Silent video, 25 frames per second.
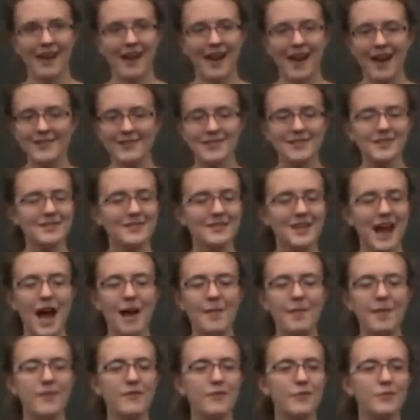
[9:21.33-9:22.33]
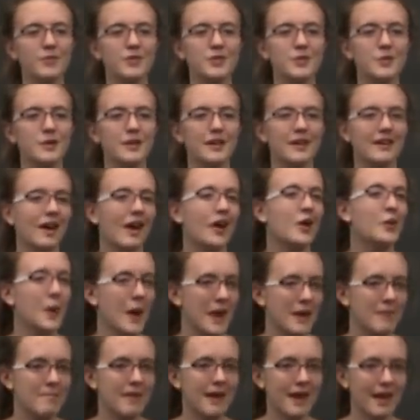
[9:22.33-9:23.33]
hasn't stopped me from doing a
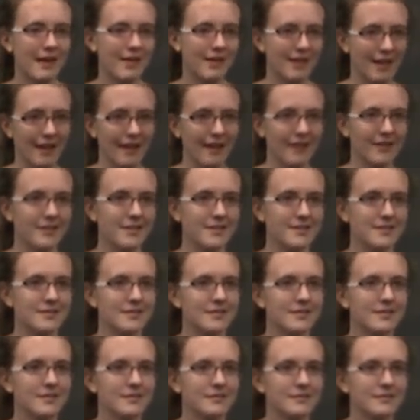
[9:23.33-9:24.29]
great many things.